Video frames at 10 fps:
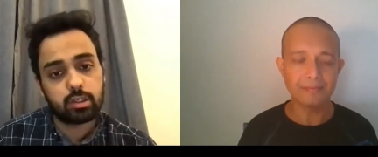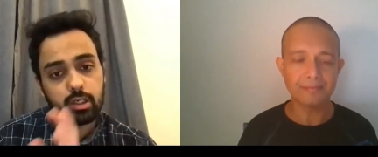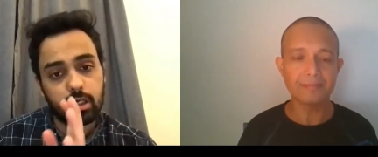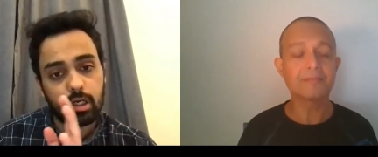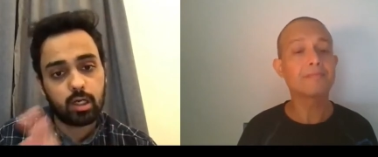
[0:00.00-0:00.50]

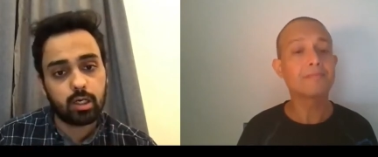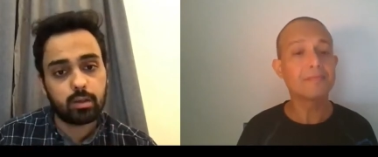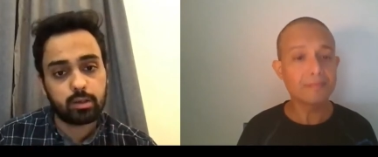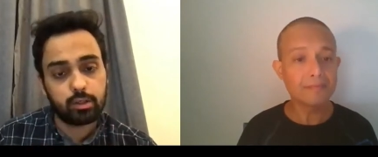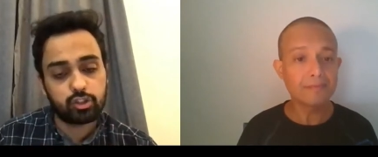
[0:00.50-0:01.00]
Speaker 1: uh,
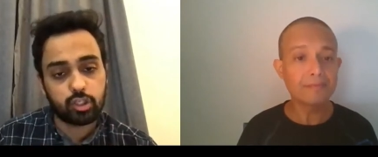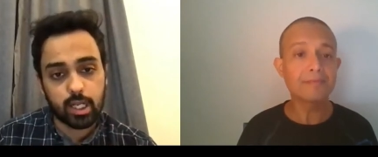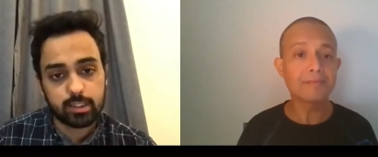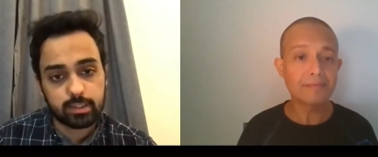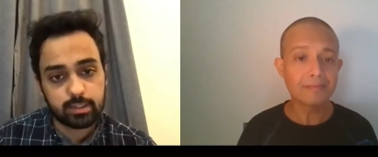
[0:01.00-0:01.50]

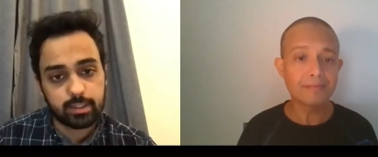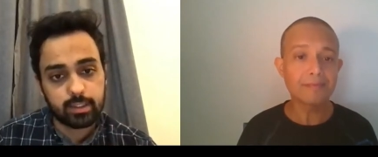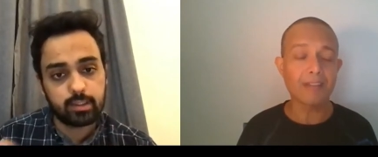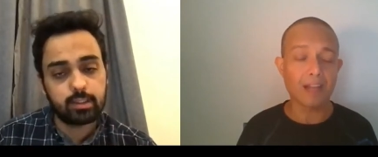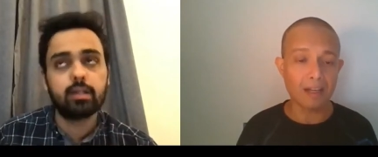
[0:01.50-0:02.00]
Gujarat.
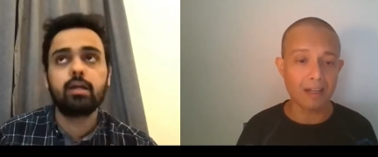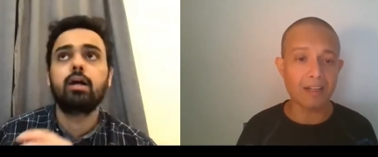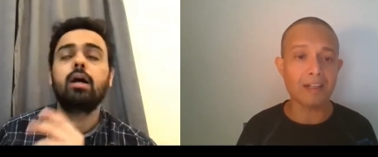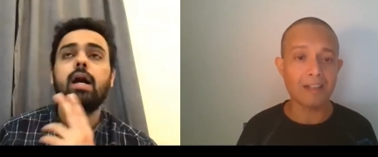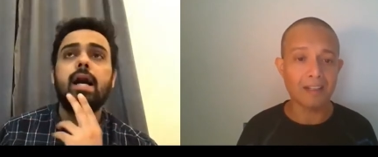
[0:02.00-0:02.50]

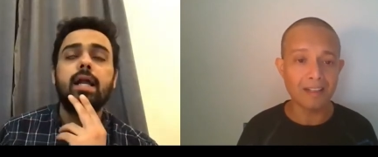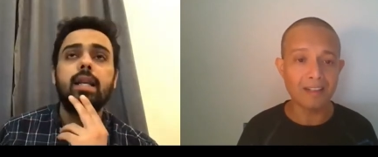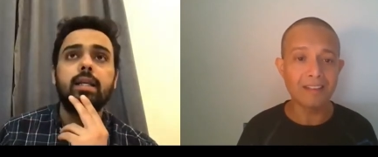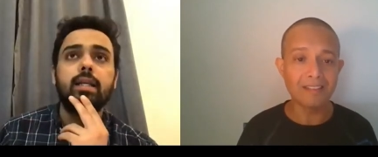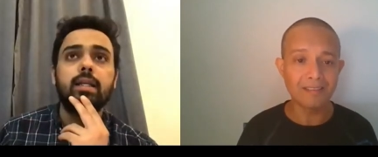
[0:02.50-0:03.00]
Uh-huh.
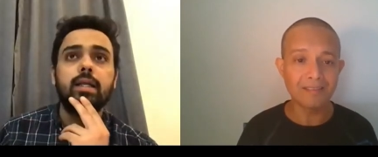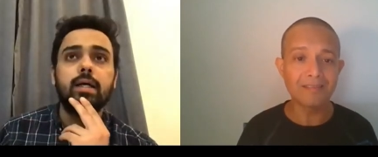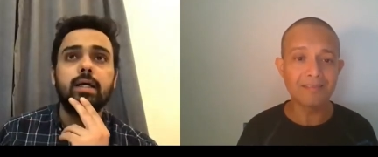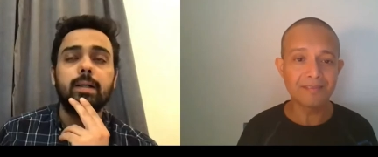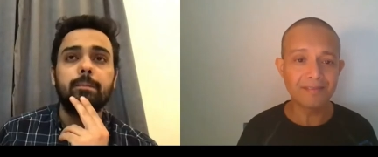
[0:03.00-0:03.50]
And,
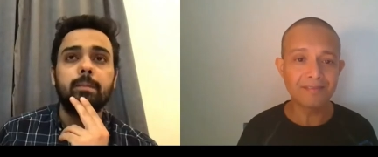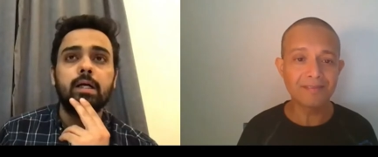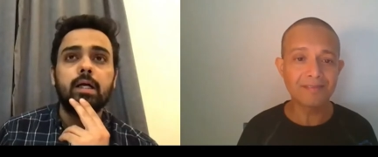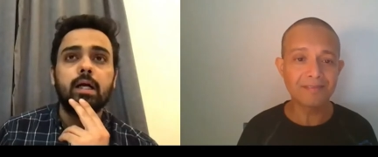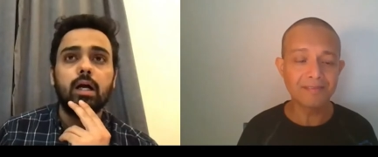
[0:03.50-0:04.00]
um,
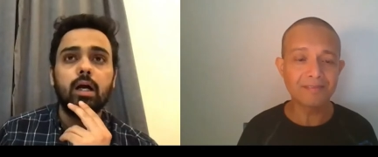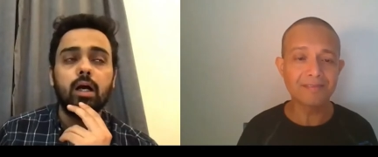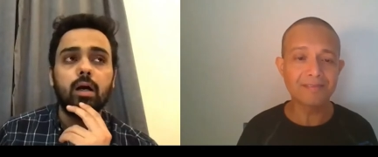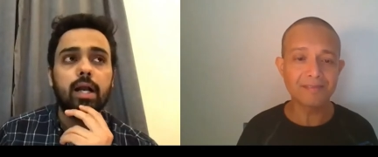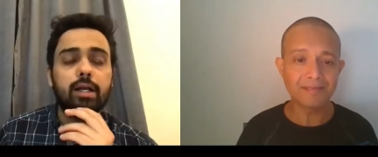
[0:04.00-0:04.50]
uh,
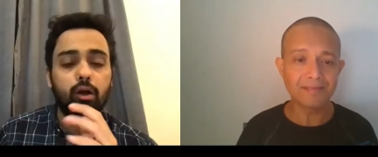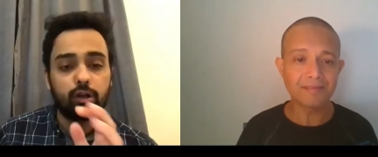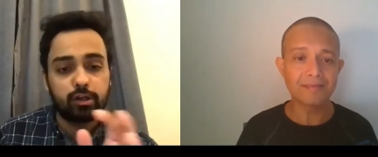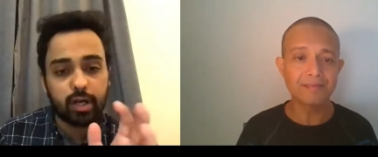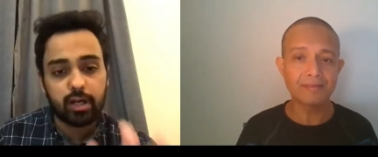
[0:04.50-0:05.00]
I got a
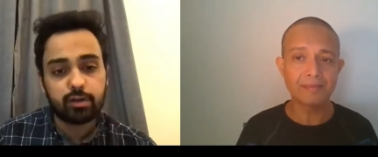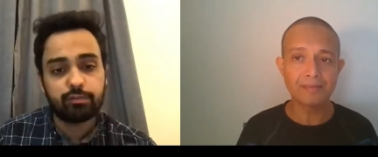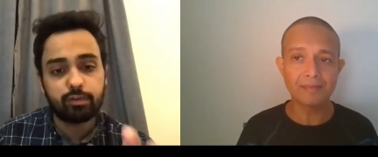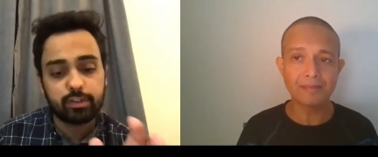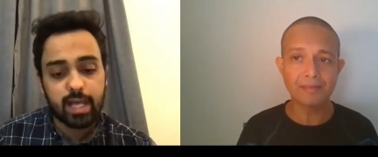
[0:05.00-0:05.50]
grant for
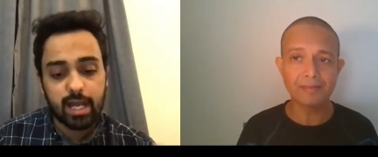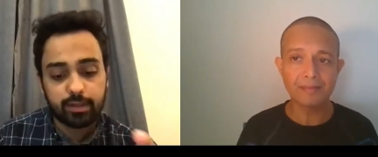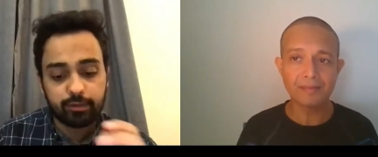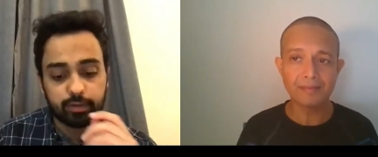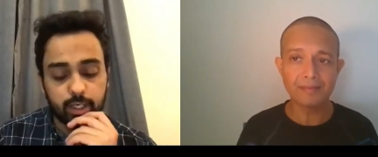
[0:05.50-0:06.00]
that
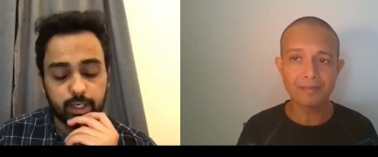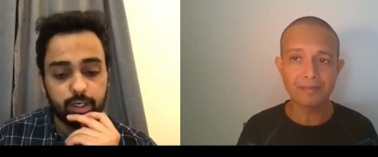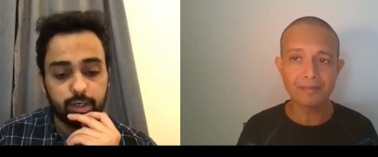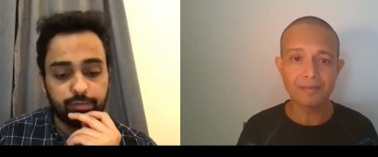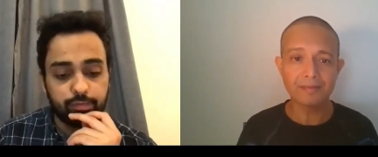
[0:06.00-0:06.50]
uh,
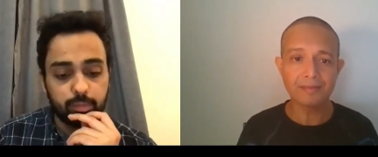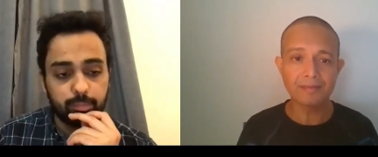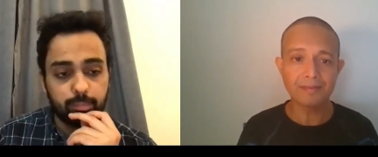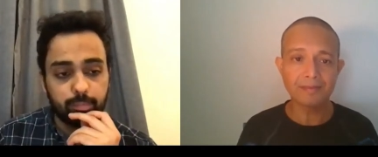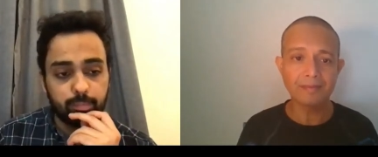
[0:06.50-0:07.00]

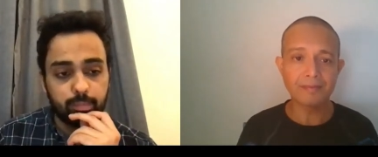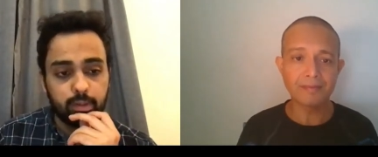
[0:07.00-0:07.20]
from